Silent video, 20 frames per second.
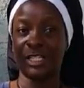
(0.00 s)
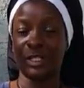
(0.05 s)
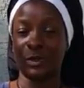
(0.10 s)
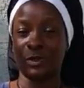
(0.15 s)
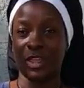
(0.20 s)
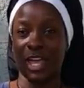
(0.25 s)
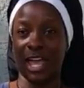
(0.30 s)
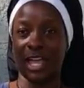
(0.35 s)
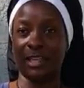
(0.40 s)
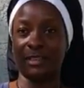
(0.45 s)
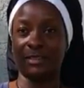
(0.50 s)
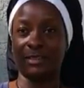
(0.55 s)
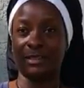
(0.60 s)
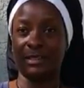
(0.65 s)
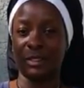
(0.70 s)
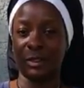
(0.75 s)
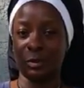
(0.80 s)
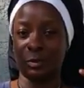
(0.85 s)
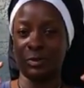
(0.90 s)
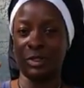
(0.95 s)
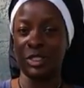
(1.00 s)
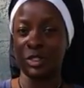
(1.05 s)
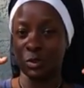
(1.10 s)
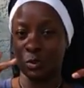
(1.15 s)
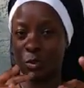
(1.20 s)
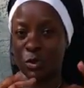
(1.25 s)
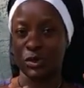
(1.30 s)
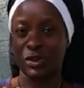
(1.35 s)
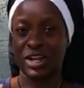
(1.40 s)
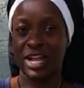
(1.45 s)
so that the little beads
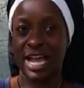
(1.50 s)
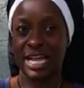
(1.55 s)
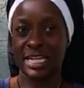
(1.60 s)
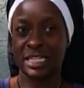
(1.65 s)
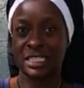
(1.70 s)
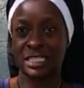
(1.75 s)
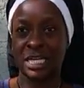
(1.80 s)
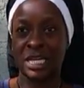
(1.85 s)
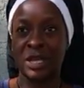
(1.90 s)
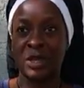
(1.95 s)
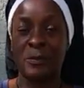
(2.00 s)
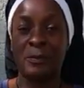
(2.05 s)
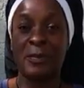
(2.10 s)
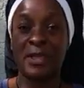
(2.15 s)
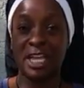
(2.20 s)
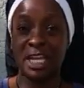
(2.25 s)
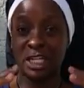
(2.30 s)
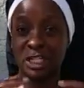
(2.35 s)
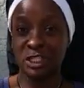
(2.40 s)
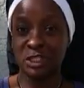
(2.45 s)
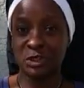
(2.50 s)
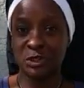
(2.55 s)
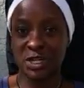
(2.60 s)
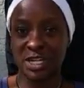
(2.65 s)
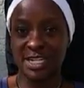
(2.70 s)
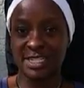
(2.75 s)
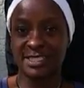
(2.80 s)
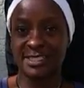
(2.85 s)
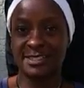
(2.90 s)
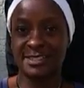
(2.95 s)
of water kind of
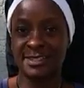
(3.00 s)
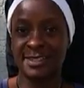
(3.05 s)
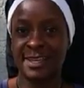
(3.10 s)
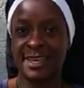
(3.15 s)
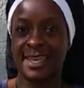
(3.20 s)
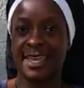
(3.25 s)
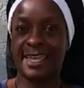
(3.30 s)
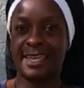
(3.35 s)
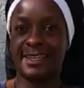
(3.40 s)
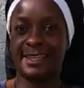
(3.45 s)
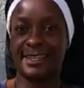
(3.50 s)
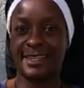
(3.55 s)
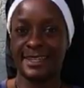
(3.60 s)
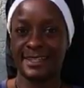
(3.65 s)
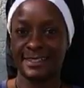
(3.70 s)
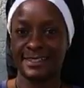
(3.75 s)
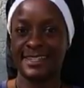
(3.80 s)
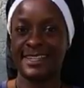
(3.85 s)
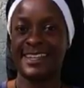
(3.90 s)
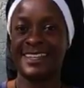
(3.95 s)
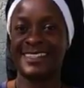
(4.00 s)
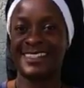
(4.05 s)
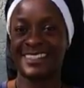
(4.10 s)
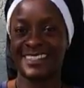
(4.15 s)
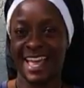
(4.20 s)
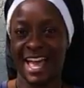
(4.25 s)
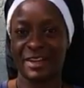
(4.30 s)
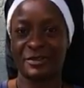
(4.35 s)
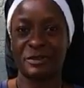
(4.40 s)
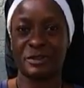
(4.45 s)
penetrate and get
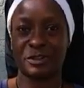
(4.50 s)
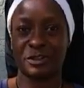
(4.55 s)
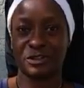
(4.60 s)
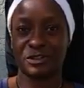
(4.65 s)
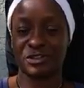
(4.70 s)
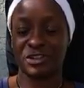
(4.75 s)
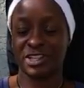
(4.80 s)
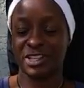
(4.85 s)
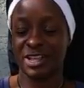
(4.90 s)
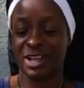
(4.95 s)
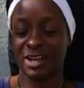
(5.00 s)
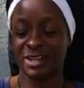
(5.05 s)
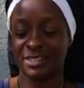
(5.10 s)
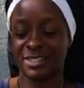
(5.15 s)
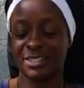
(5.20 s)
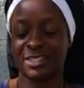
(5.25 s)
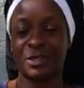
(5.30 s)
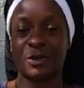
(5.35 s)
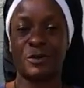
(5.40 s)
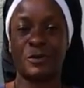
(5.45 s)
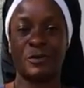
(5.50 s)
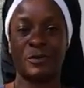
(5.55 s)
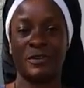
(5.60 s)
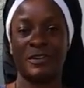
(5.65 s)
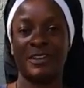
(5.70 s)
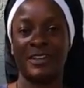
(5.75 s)
inside of the dreadlocks. So,